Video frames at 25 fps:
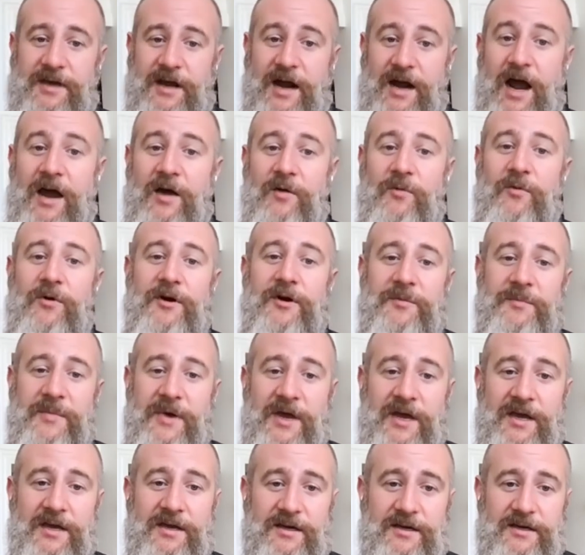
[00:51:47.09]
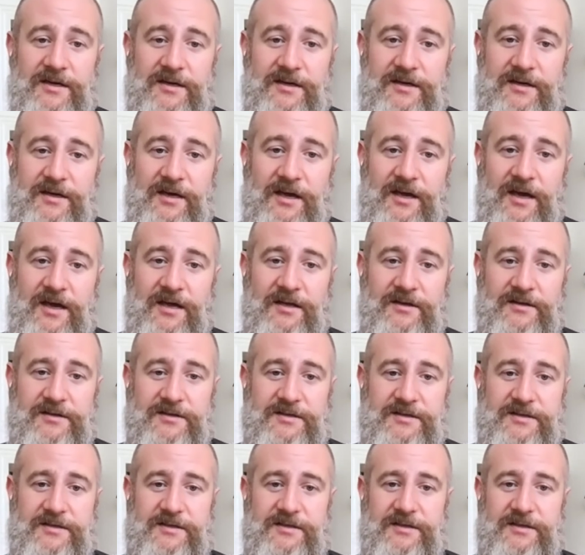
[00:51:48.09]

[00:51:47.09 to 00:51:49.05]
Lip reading: I want to make, and